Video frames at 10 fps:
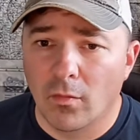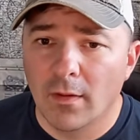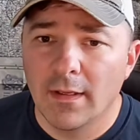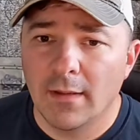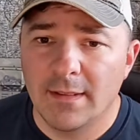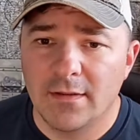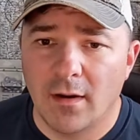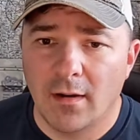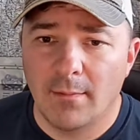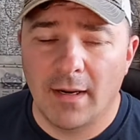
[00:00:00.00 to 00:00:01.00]
going to be talking
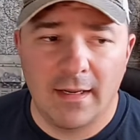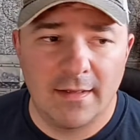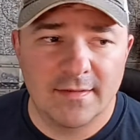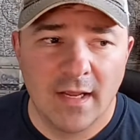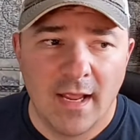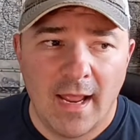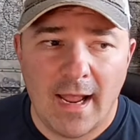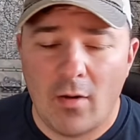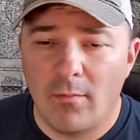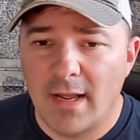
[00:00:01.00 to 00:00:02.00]
about is how
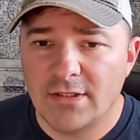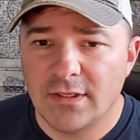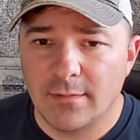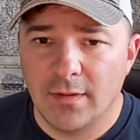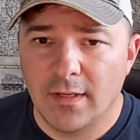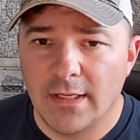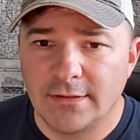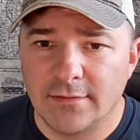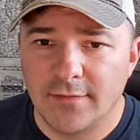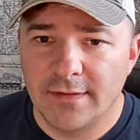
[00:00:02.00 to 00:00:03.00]
mesh communication
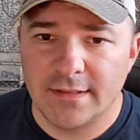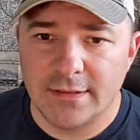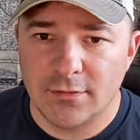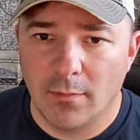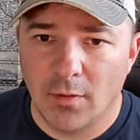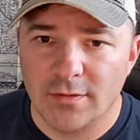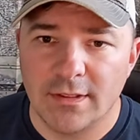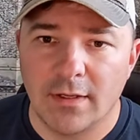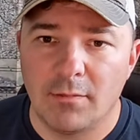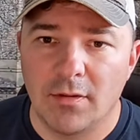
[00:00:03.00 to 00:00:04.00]
fits into emergency
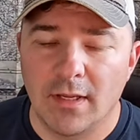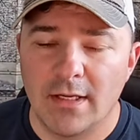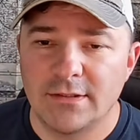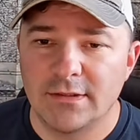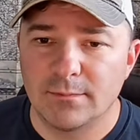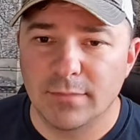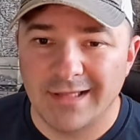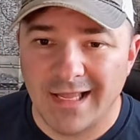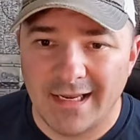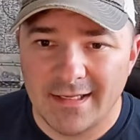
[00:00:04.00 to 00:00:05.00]
communication
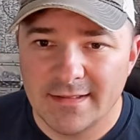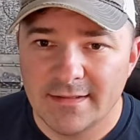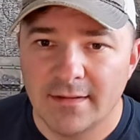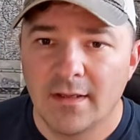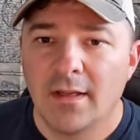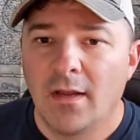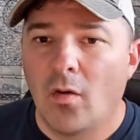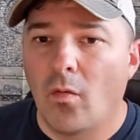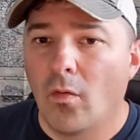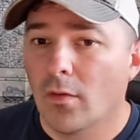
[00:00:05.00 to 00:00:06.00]
plans,
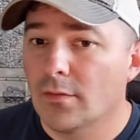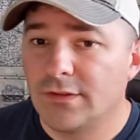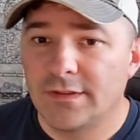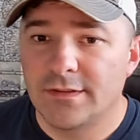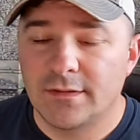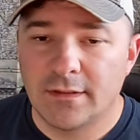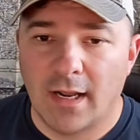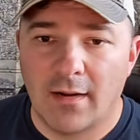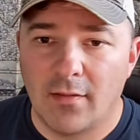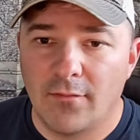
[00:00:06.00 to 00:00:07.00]
or just kind
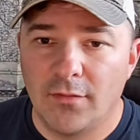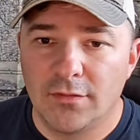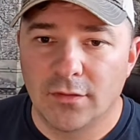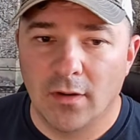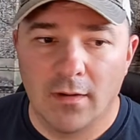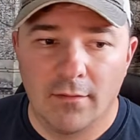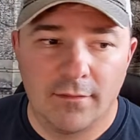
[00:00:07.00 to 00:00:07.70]
of the future of